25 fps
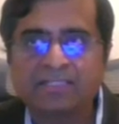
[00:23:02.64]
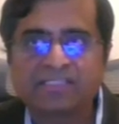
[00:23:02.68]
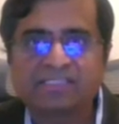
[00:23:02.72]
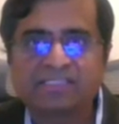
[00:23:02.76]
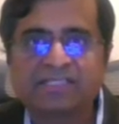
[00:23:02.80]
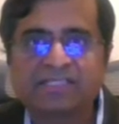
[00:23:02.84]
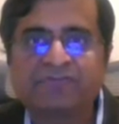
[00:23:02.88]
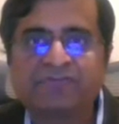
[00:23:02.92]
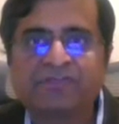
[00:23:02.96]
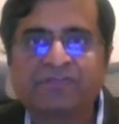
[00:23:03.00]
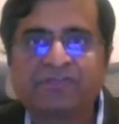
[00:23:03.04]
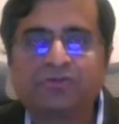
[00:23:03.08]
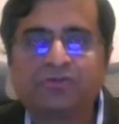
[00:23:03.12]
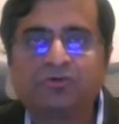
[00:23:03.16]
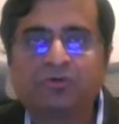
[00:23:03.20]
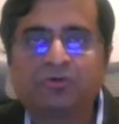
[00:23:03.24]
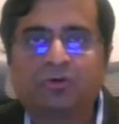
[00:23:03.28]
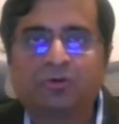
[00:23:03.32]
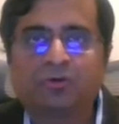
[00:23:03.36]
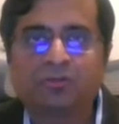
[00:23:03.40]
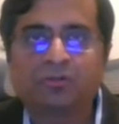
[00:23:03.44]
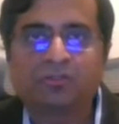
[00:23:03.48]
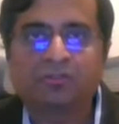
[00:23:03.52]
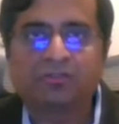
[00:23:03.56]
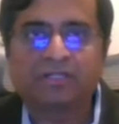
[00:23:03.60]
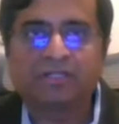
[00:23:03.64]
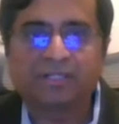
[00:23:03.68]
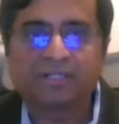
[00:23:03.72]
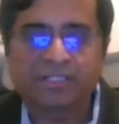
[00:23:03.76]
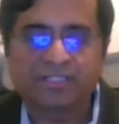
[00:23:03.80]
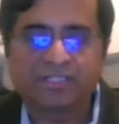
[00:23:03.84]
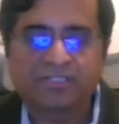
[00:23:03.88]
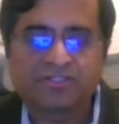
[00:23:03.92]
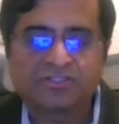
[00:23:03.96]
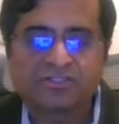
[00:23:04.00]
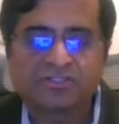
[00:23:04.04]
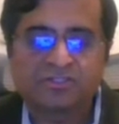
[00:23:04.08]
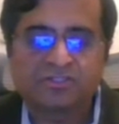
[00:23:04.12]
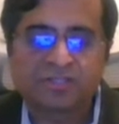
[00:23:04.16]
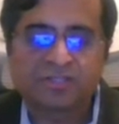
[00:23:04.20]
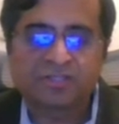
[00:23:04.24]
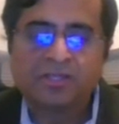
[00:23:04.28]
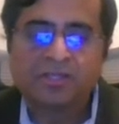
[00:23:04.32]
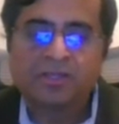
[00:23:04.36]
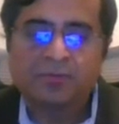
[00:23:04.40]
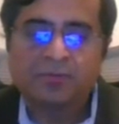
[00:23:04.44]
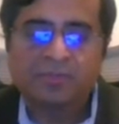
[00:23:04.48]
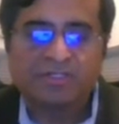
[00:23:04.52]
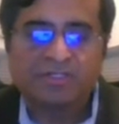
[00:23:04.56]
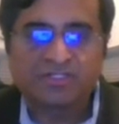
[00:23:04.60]
AI is giving you all the intelligence,
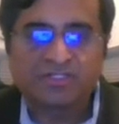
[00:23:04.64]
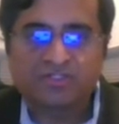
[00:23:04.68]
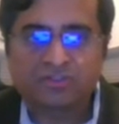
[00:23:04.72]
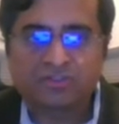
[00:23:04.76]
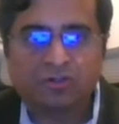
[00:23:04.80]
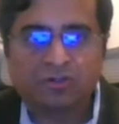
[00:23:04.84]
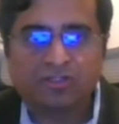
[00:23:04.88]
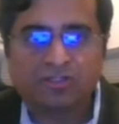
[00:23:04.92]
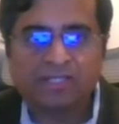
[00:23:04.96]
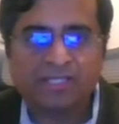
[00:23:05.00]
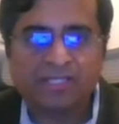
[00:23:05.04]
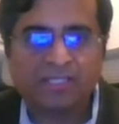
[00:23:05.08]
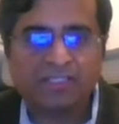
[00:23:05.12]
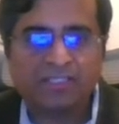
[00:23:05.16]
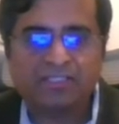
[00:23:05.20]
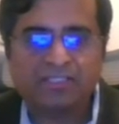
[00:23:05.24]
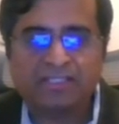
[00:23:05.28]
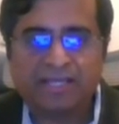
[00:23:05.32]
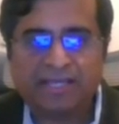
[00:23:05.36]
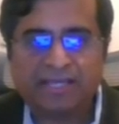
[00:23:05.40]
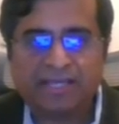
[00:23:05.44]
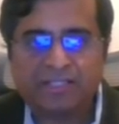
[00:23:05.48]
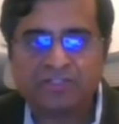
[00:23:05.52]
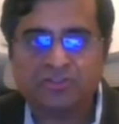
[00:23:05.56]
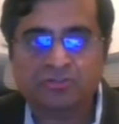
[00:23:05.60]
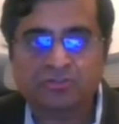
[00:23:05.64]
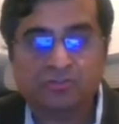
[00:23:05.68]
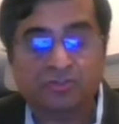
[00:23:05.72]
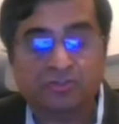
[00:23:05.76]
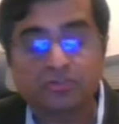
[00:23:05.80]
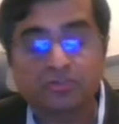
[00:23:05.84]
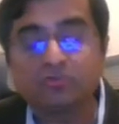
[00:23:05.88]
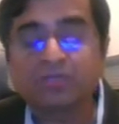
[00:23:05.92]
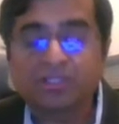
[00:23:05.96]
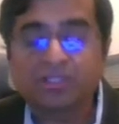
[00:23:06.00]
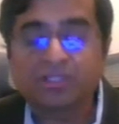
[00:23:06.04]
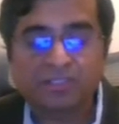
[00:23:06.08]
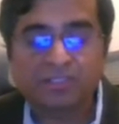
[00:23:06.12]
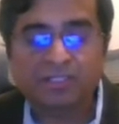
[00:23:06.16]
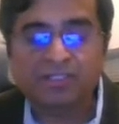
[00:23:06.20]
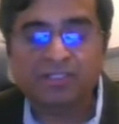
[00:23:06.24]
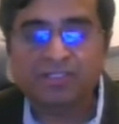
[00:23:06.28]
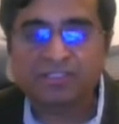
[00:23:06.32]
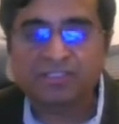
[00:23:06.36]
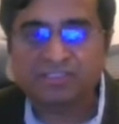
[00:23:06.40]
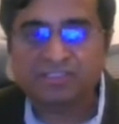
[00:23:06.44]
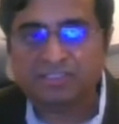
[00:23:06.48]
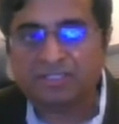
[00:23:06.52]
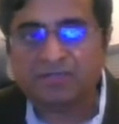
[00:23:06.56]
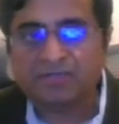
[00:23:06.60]
but it's not taking the action. You can
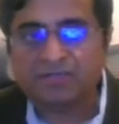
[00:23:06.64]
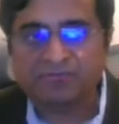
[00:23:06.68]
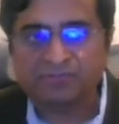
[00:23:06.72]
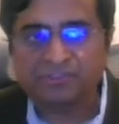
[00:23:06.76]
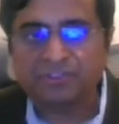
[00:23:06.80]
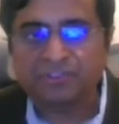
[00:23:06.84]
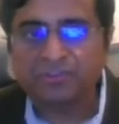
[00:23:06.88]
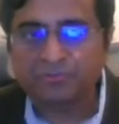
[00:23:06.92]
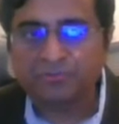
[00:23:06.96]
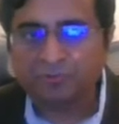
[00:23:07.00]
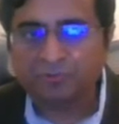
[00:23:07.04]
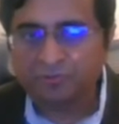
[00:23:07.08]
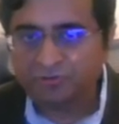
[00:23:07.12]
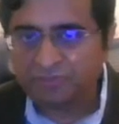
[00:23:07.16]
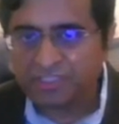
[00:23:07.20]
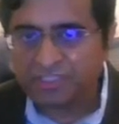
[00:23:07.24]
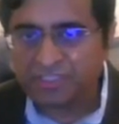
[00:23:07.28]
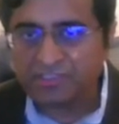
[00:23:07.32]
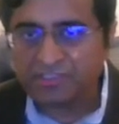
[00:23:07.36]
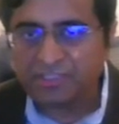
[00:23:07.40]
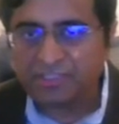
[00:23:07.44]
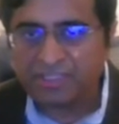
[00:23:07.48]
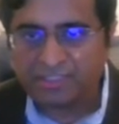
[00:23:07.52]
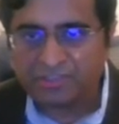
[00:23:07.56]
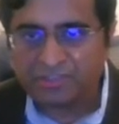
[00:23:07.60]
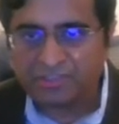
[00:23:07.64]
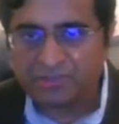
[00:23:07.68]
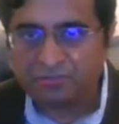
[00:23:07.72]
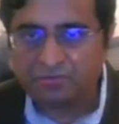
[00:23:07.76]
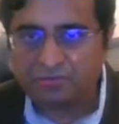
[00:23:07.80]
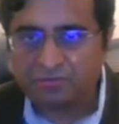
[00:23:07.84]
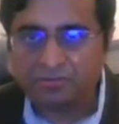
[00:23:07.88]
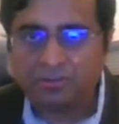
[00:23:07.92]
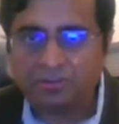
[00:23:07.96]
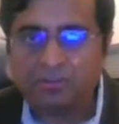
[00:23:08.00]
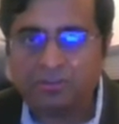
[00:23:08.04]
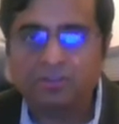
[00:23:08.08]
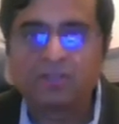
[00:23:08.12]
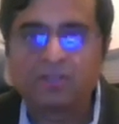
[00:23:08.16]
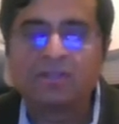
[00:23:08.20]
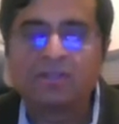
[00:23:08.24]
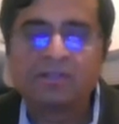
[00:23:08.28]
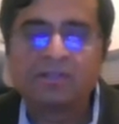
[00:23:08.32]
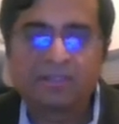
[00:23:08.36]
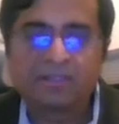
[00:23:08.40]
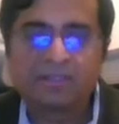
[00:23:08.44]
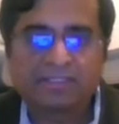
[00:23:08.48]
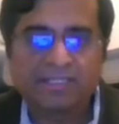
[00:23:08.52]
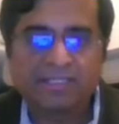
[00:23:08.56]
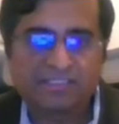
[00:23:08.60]
then decide whether you want to take the action or not.
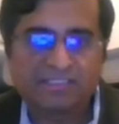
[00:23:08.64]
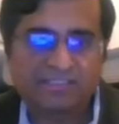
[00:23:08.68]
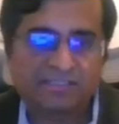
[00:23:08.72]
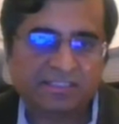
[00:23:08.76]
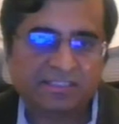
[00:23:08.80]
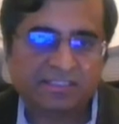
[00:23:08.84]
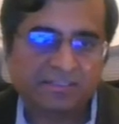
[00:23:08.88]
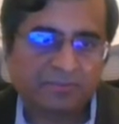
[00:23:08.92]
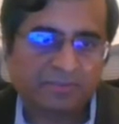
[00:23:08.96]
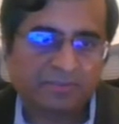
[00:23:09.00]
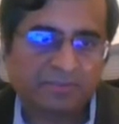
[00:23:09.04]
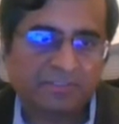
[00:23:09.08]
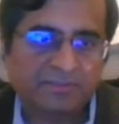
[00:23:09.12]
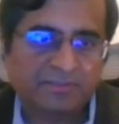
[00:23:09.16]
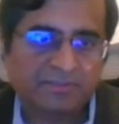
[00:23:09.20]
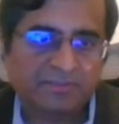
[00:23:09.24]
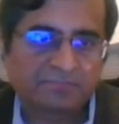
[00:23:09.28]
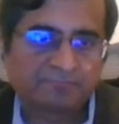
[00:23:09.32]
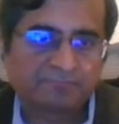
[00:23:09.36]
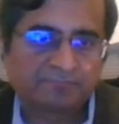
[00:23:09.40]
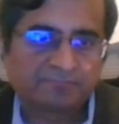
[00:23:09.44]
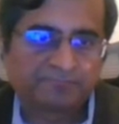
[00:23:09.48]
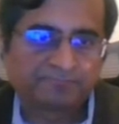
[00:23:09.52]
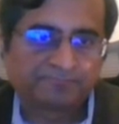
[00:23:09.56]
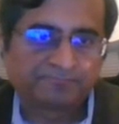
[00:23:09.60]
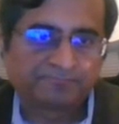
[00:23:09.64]
Next slide, please.